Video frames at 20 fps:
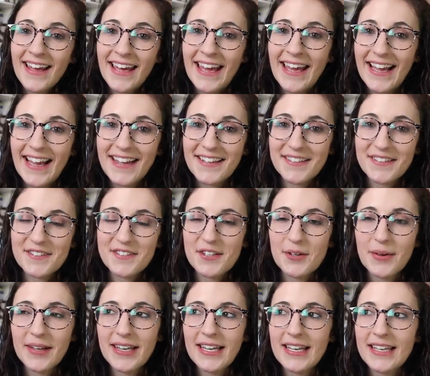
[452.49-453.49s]
Hey guys,
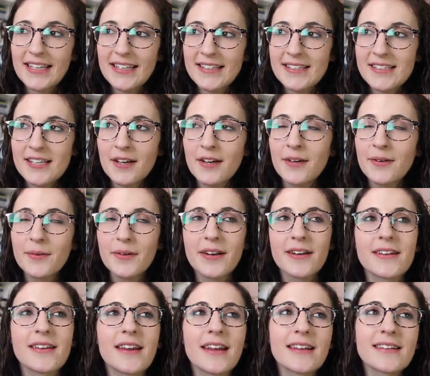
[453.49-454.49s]
so it is, what
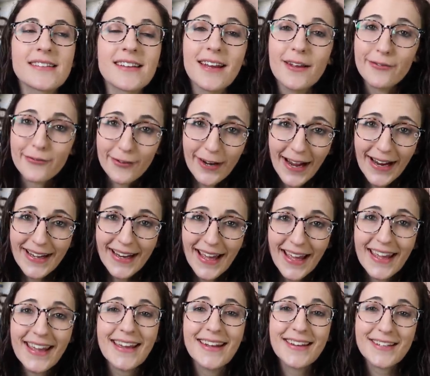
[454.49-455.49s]
is today? Today,
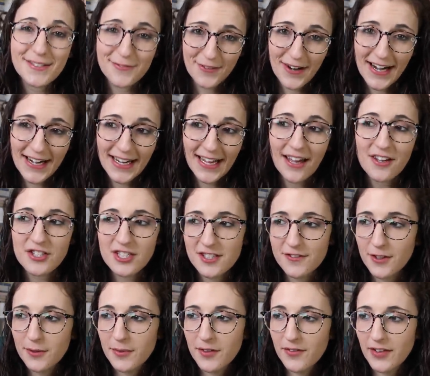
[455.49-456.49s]
Friday? It is Friday. I
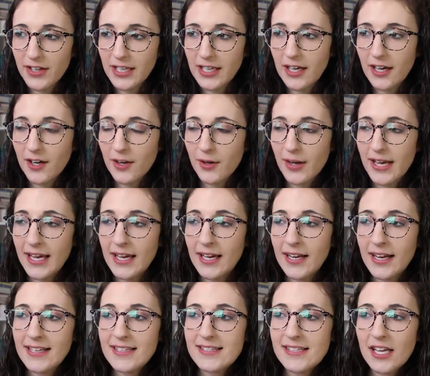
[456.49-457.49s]
just filmed a video
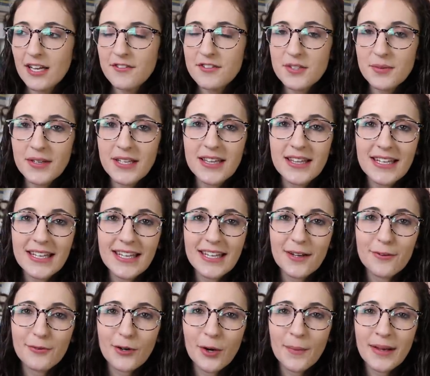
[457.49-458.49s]
and instead of doing
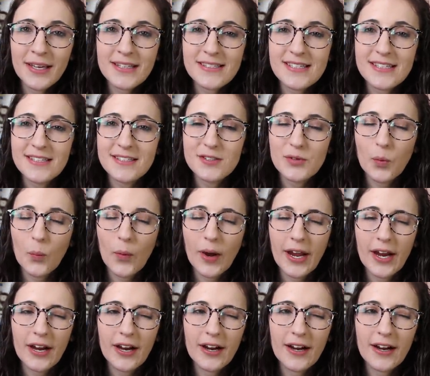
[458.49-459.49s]
the romances
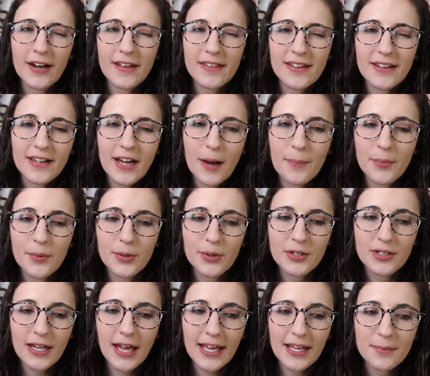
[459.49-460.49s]
where the
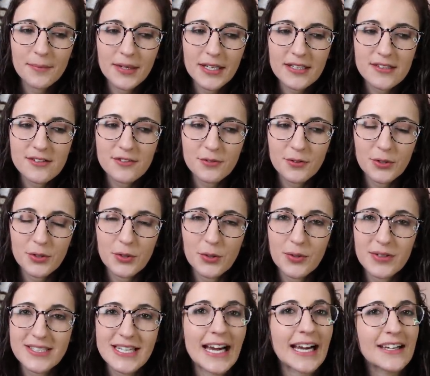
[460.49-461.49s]
couple like meets
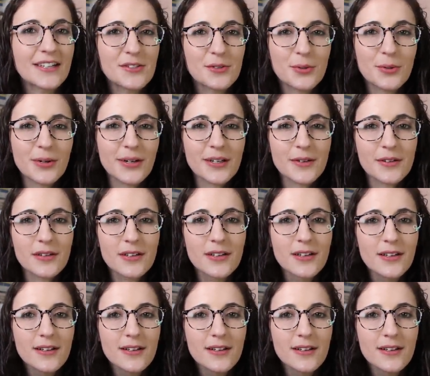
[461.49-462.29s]
through text or